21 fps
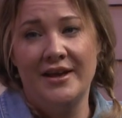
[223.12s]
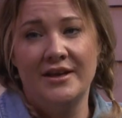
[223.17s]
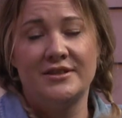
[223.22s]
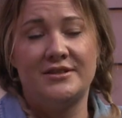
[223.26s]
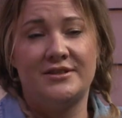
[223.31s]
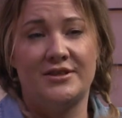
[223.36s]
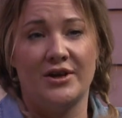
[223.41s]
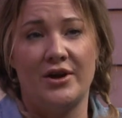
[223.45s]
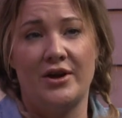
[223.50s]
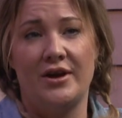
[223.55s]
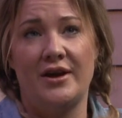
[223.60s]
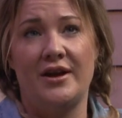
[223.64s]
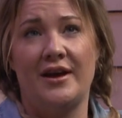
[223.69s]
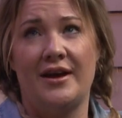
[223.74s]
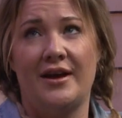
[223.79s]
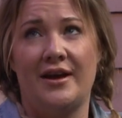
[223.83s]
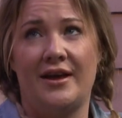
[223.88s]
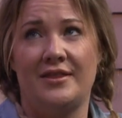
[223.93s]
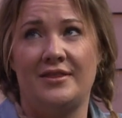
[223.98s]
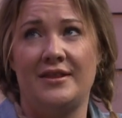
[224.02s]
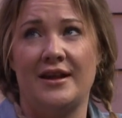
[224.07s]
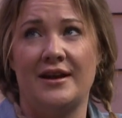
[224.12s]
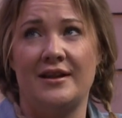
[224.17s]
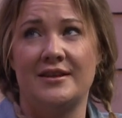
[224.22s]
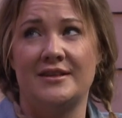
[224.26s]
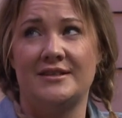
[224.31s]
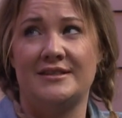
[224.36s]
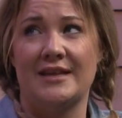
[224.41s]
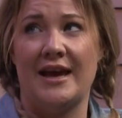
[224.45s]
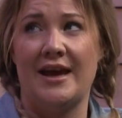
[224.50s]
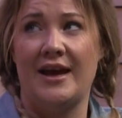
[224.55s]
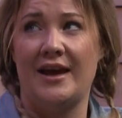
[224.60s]
So at the end of the
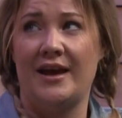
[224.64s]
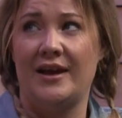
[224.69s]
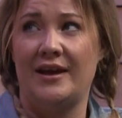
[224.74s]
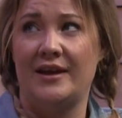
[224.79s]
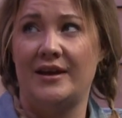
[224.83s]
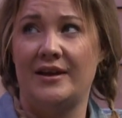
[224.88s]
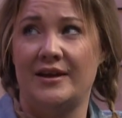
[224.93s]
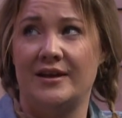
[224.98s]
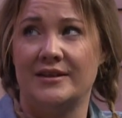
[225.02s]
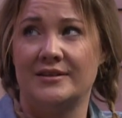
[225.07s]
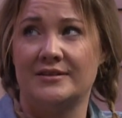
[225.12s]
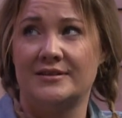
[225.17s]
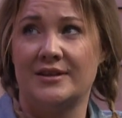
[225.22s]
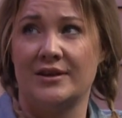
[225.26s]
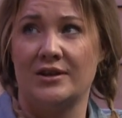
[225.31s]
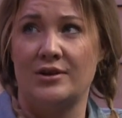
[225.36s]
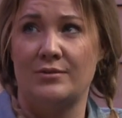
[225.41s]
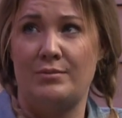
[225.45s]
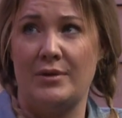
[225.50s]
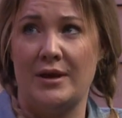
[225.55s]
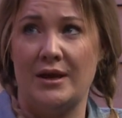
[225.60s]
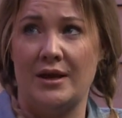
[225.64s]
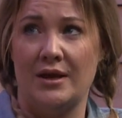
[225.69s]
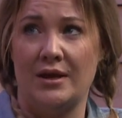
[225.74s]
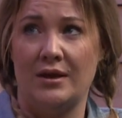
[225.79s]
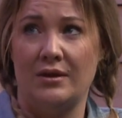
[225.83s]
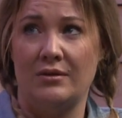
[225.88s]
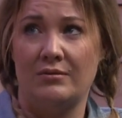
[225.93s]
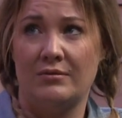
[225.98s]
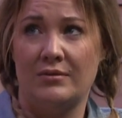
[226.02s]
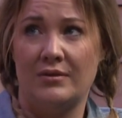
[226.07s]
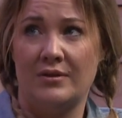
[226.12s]
day, it's going to
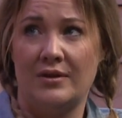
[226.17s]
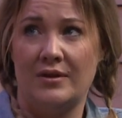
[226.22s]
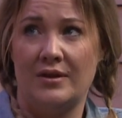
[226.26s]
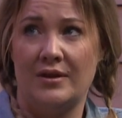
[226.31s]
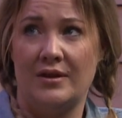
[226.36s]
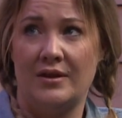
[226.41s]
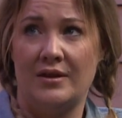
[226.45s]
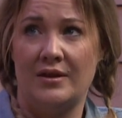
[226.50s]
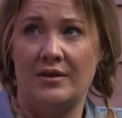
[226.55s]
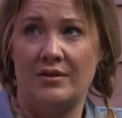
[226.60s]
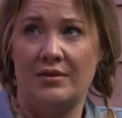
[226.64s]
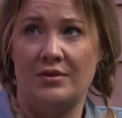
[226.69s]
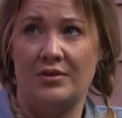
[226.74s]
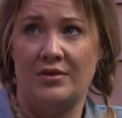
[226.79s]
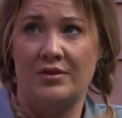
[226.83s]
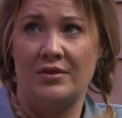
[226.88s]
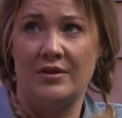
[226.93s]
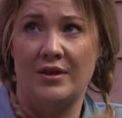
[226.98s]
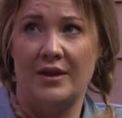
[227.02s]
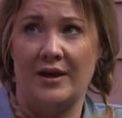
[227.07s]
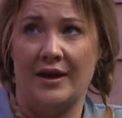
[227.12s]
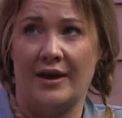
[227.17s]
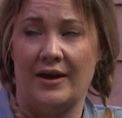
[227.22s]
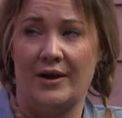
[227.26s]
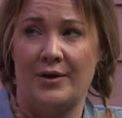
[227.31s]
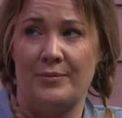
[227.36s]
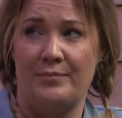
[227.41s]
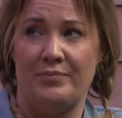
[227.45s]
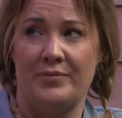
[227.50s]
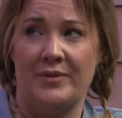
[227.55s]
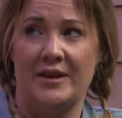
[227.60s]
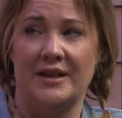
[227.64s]
be
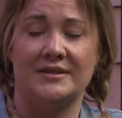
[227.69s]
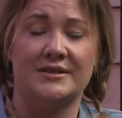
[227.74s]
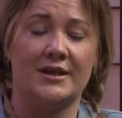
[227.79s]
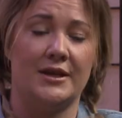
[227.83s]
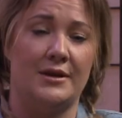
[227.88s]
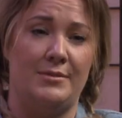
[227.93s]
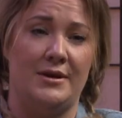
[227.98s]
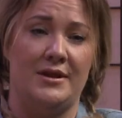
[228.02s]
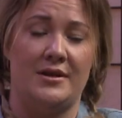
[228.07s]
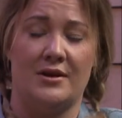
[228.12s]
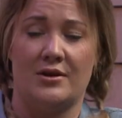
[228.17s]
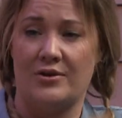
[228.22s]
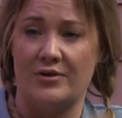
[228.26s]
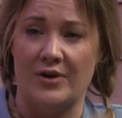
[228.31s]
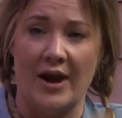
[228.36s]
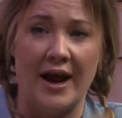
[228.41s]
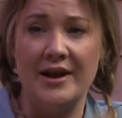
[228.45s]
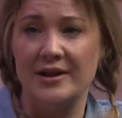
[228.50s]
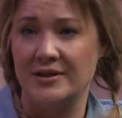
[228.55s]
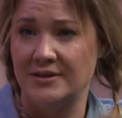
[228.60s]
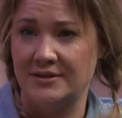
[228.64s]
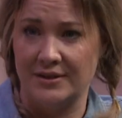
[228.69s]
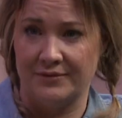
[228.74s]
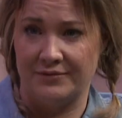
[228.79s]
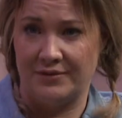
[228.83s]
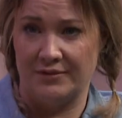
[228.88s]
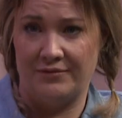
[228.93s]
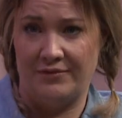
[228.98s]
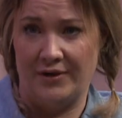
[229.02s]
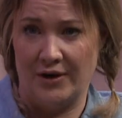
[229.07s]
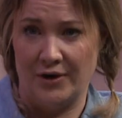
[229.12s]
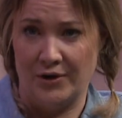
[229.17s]
the creators of the
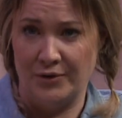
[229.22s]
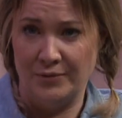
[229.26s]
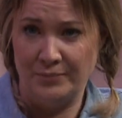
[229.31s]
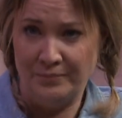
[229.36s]
film.